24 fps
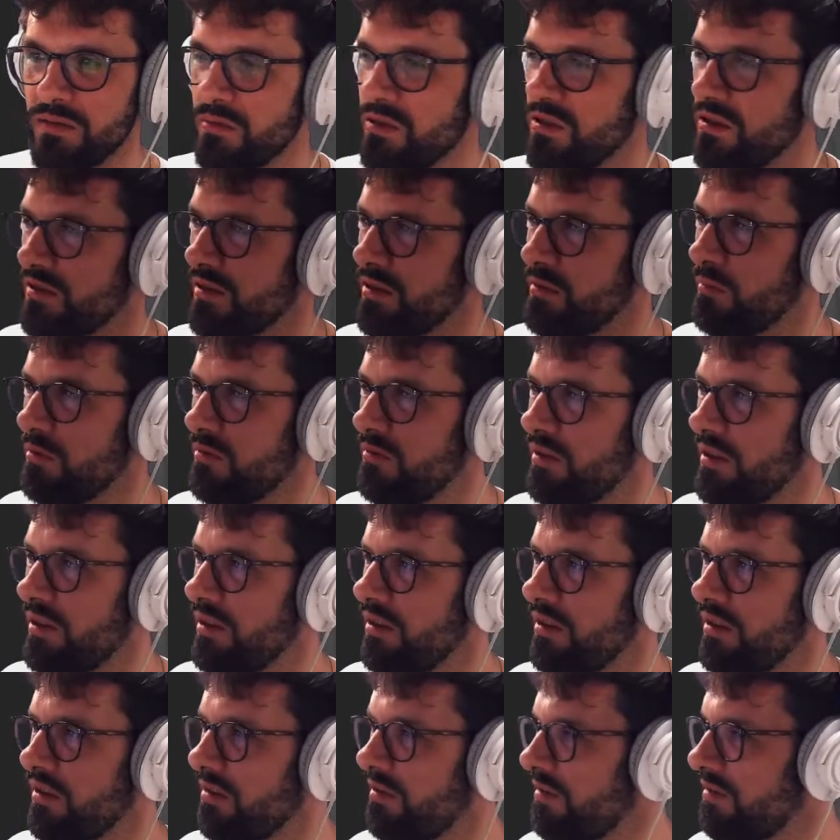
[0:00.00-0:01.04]
just gonna move that
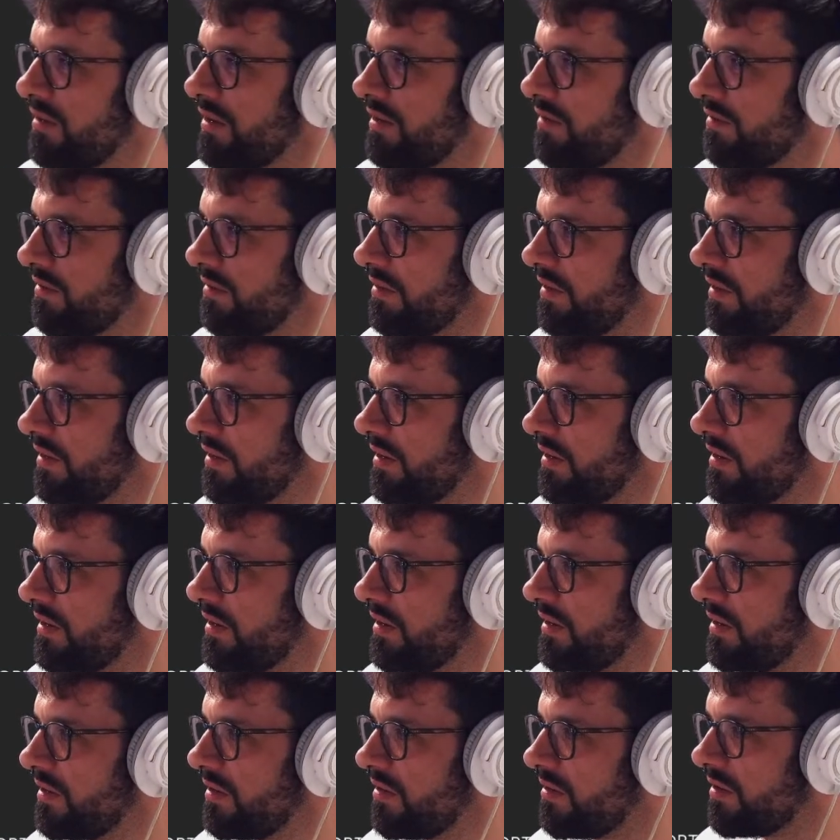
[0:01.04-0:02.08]
out of the way.
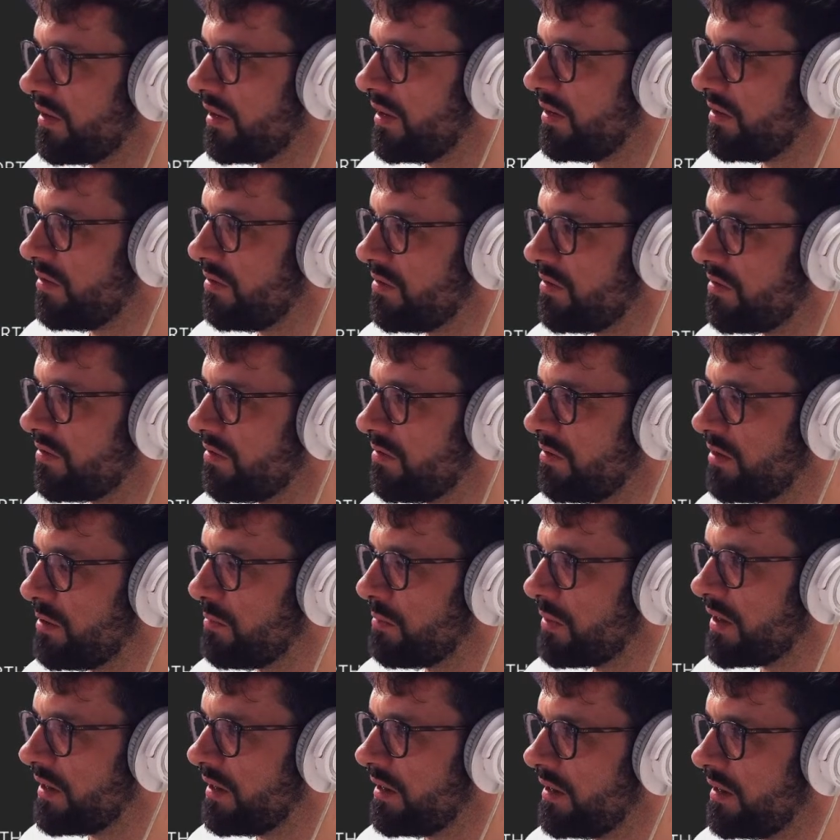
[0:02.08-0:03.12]
Okay, use stream
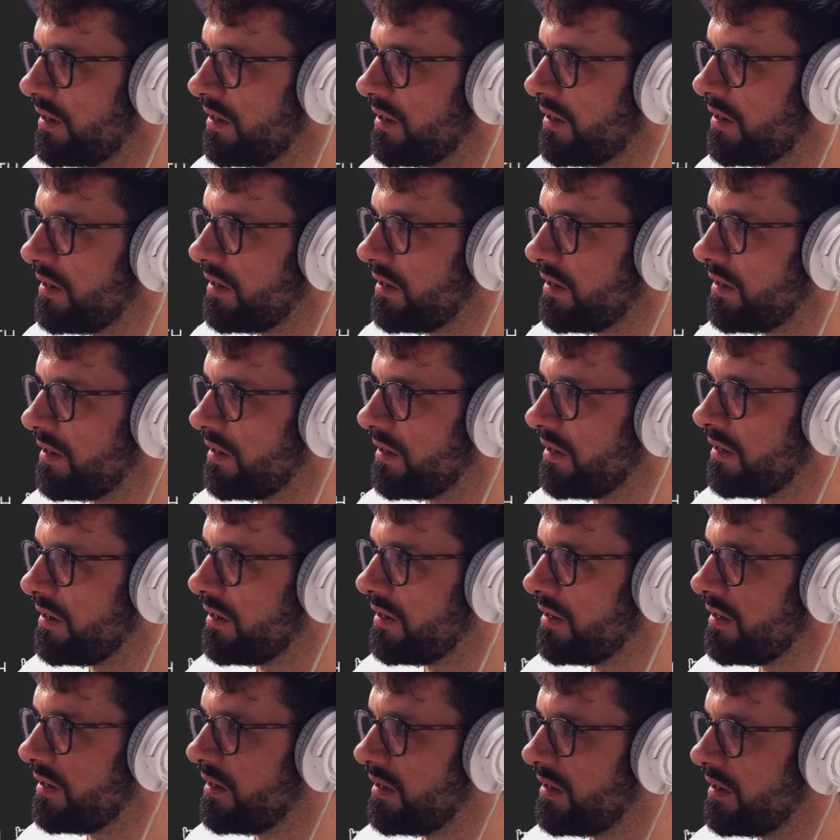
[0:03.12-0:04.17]
key.
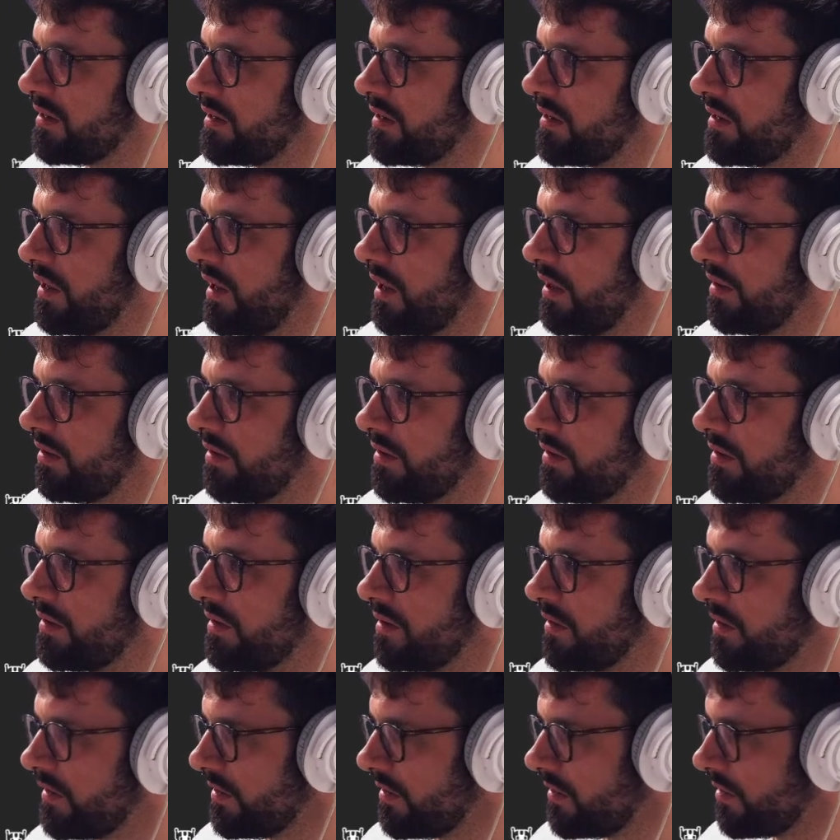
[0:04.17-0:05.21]
Done.
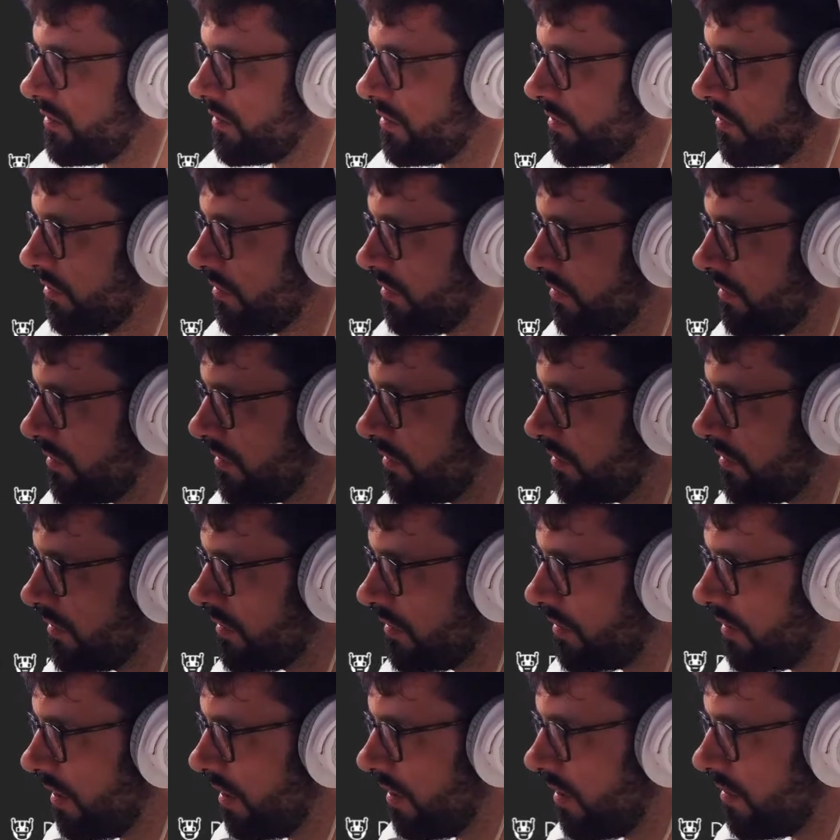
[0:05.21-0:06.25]
Good.
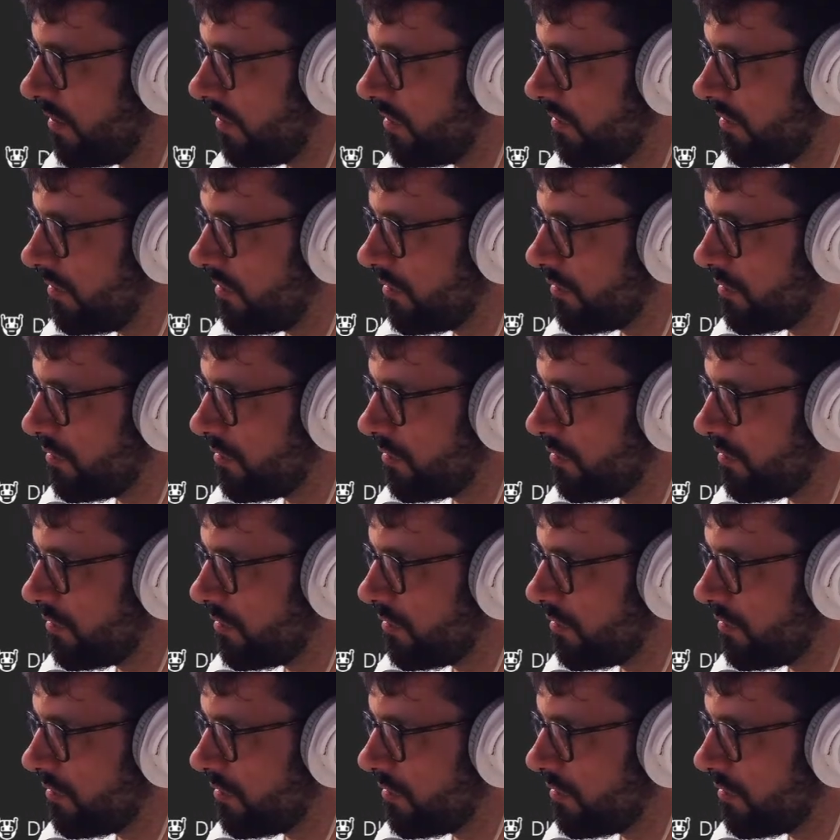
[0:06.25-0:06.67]
Now